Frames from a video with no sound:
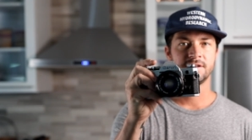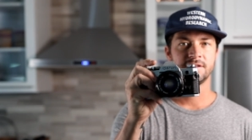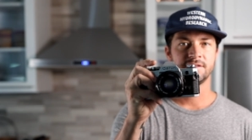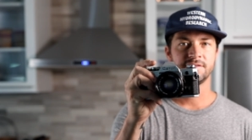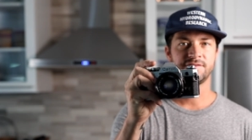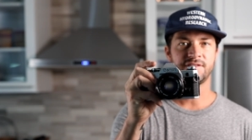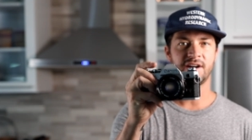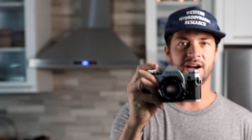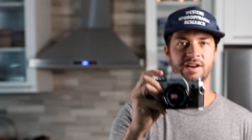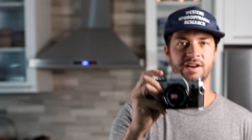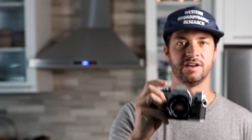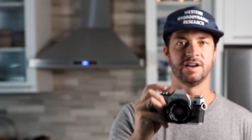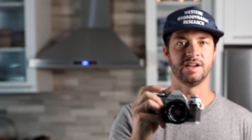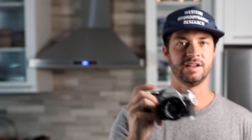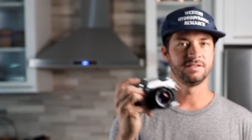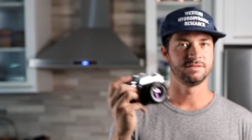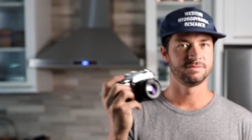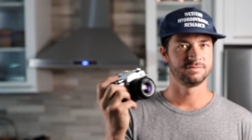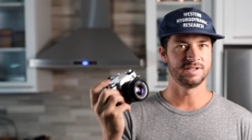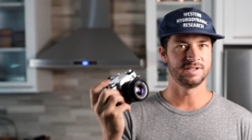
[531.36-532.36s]
fire it.
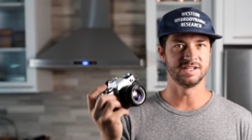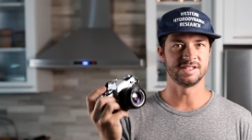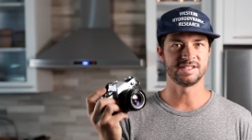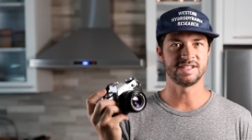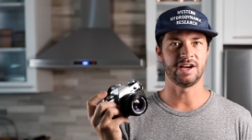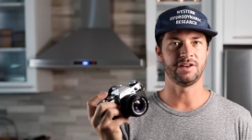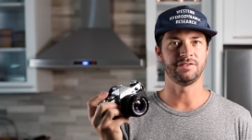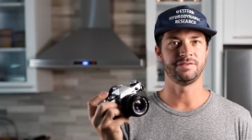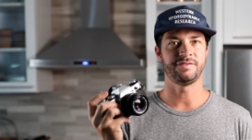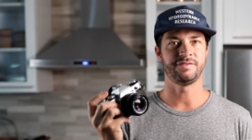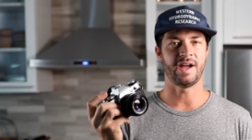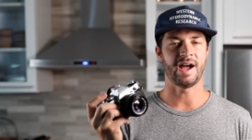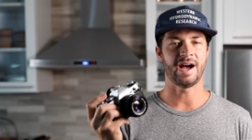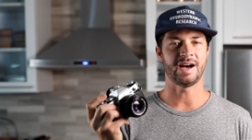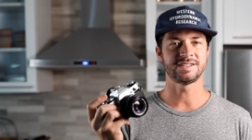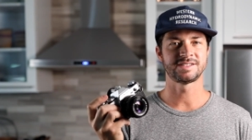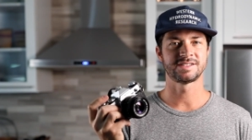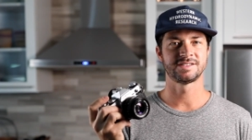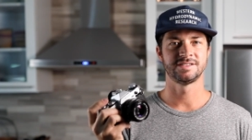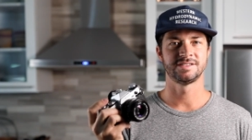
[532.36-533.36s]
Did it sound
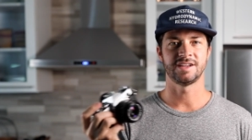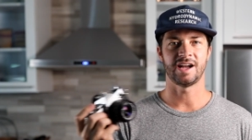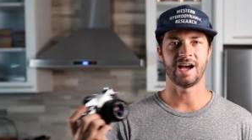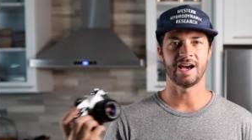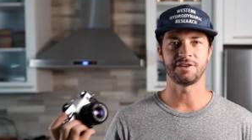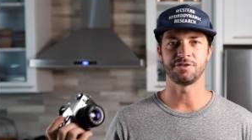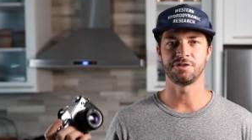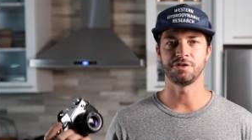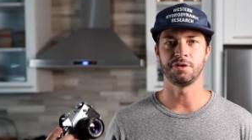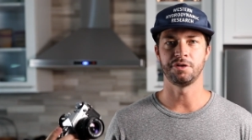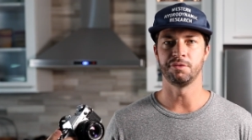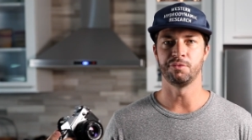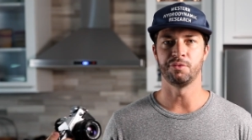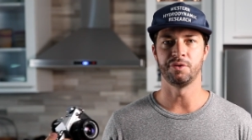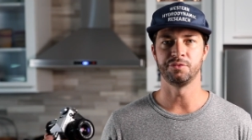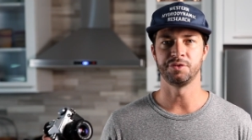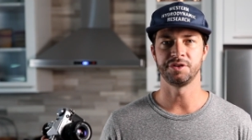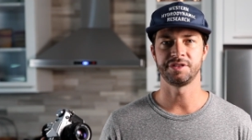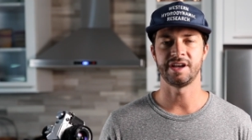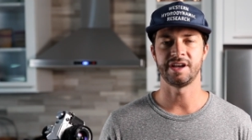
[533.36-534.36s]
fast? I don't know what
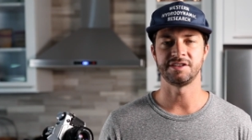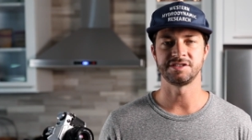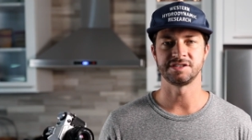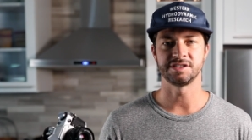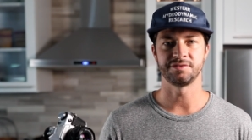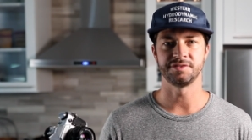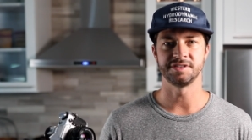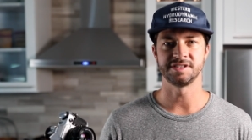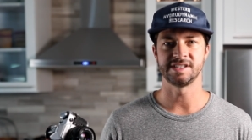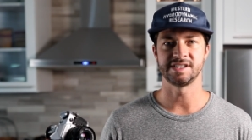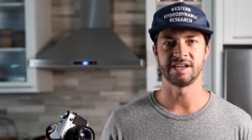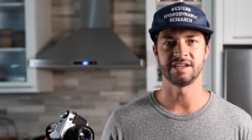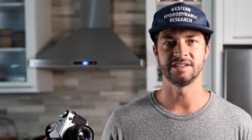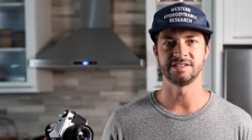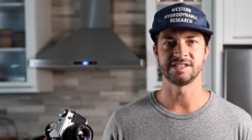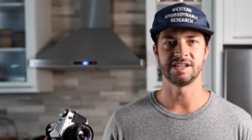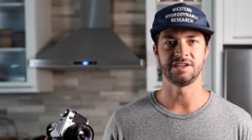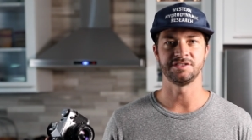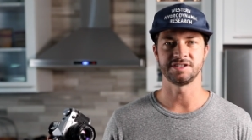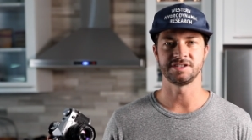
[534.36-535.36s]
1/1000th of a second
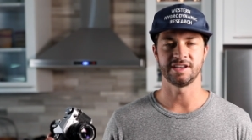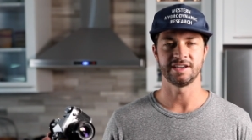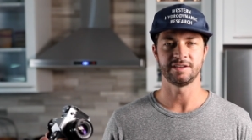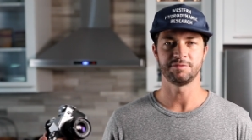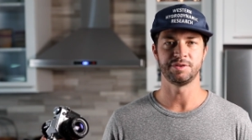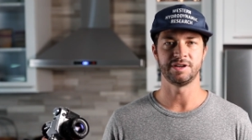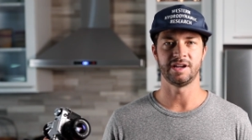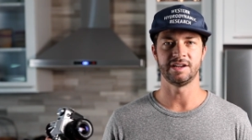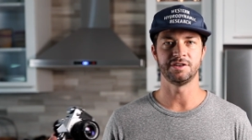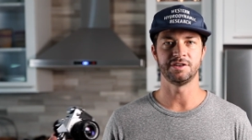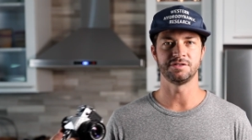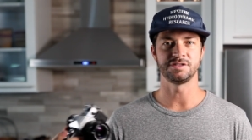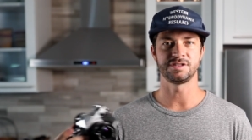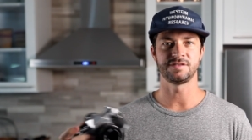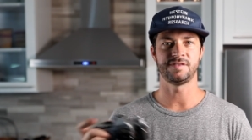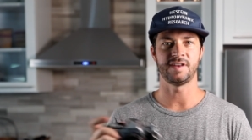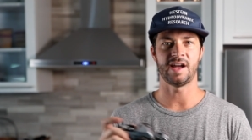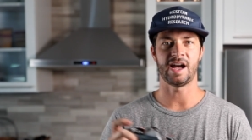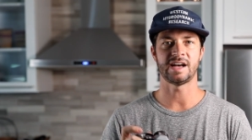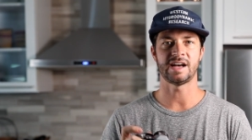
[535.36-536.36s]
sounds like, but I know it's
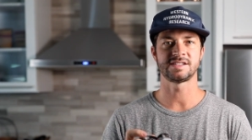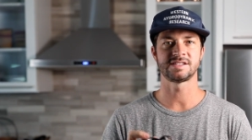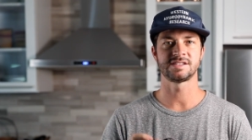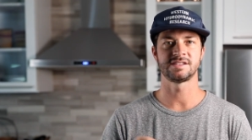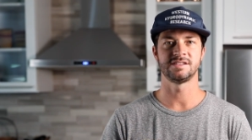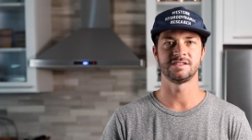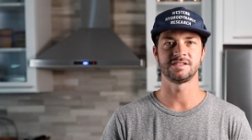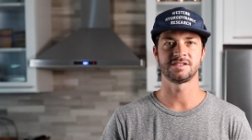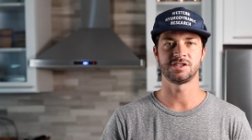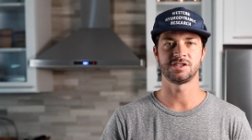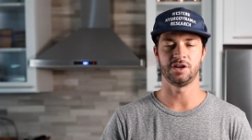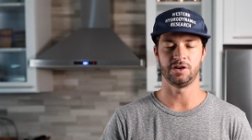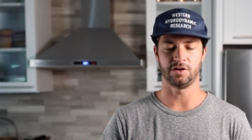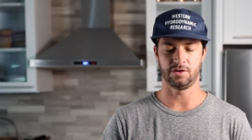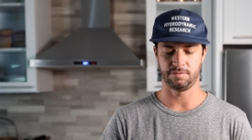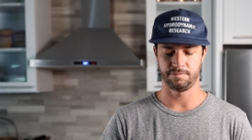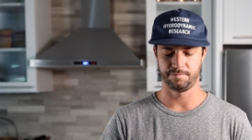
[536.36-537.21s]
fast. So